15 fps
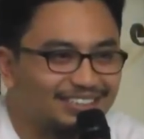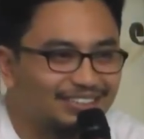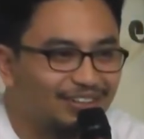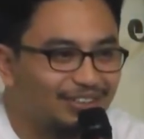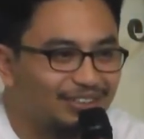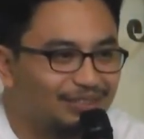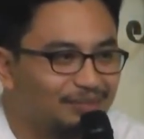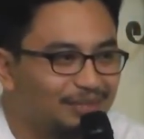
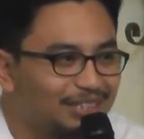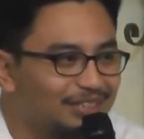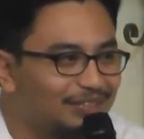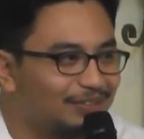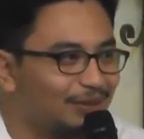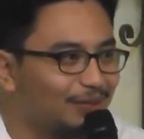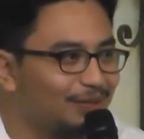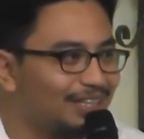God's means
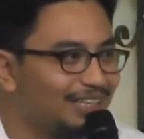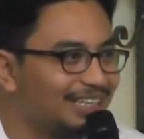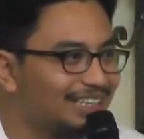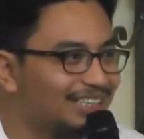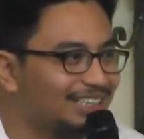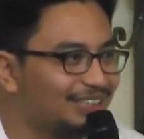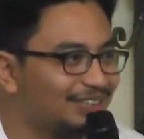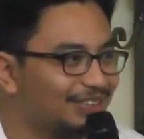of
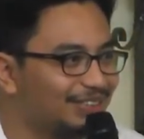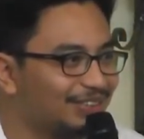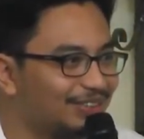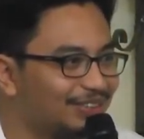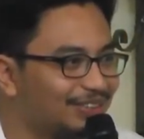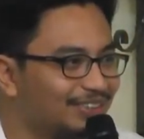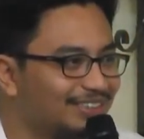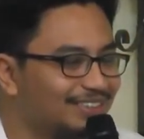communication with you.